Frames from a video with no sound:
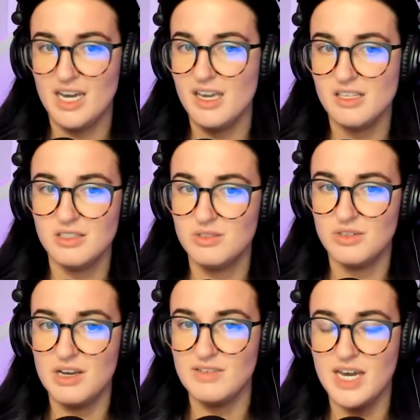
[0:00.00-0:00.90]
I also
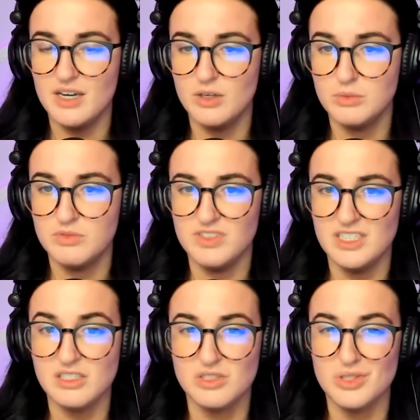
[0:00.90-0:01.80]
don't have high hopes for
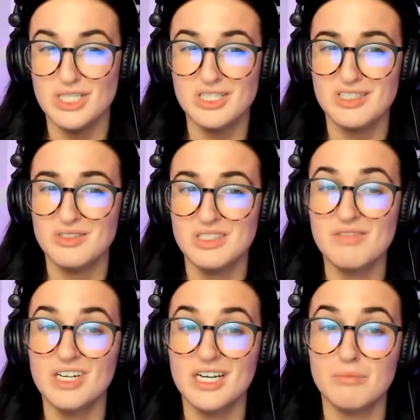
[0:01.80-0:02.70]
these two. They just don't
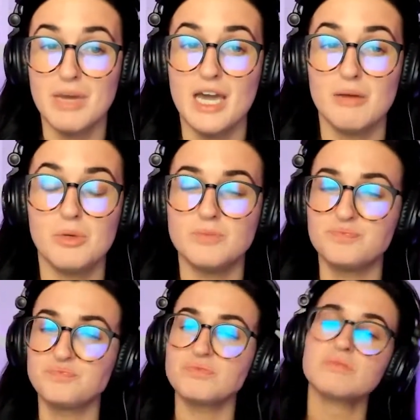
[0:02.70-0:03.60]
seem very compatible.
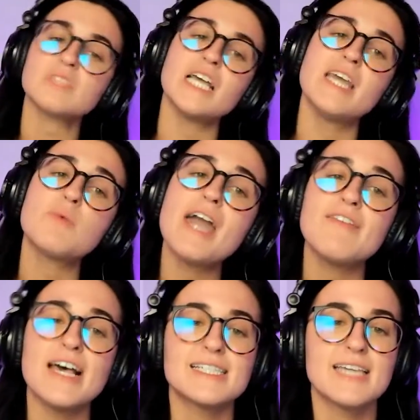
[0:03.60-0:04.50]
And then we
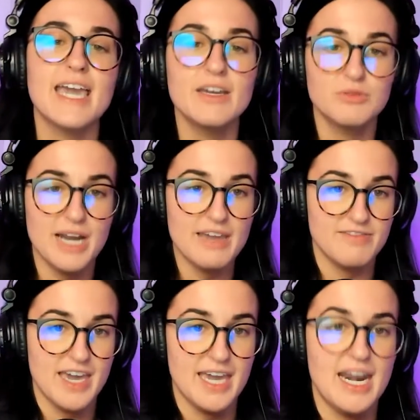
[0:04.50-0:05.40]
have SK and
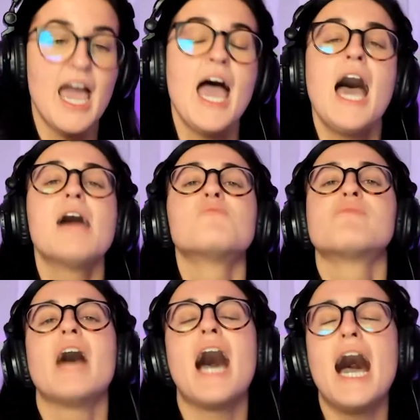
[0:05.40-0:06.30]
Raven.
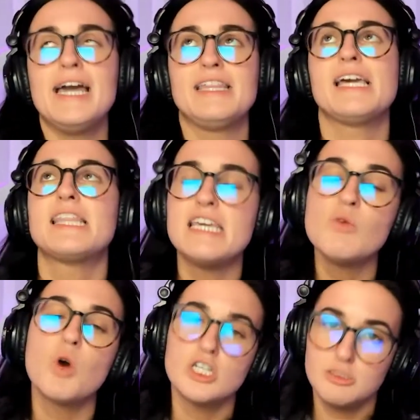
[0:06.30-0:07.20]
I think,
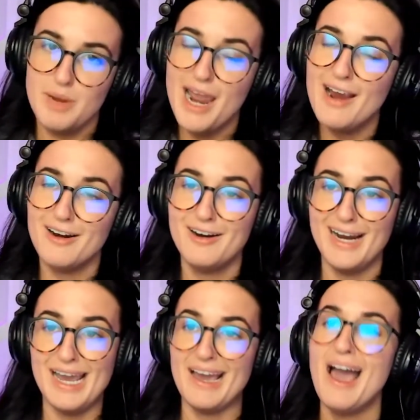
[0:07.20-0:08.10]
the worst
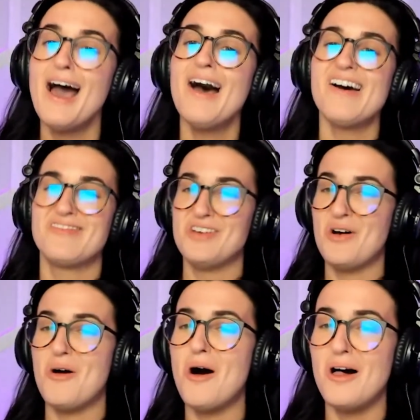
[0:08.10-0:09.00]
pairing of
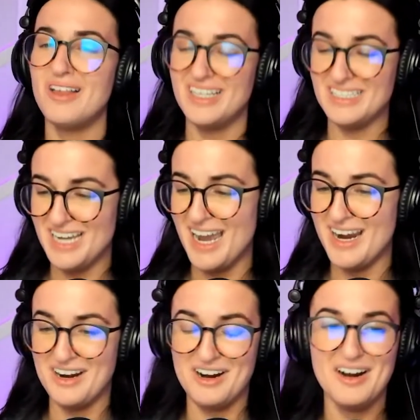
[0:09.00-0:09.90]
the whole
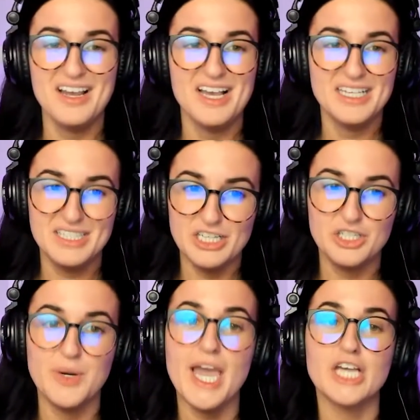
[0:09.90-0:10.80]
entire
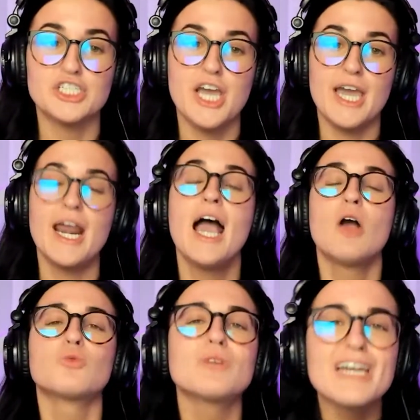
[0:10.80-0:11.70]
situation.
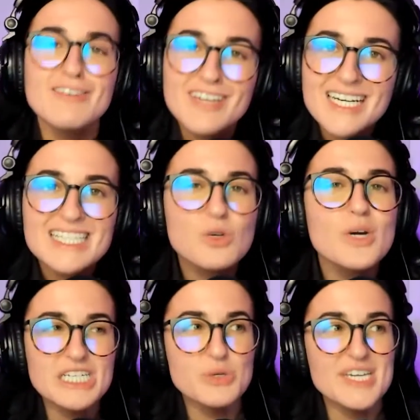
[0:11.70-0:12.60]
Raven is
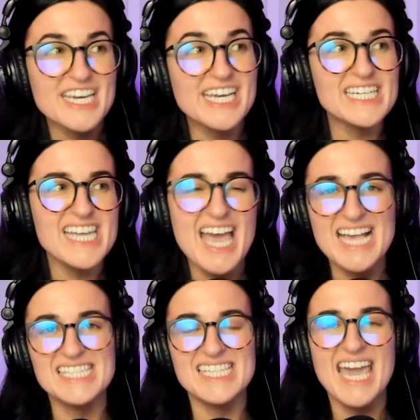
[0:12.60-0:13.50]
going to eat
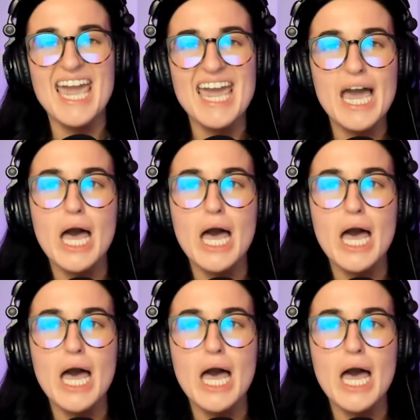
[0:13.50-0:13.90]
SK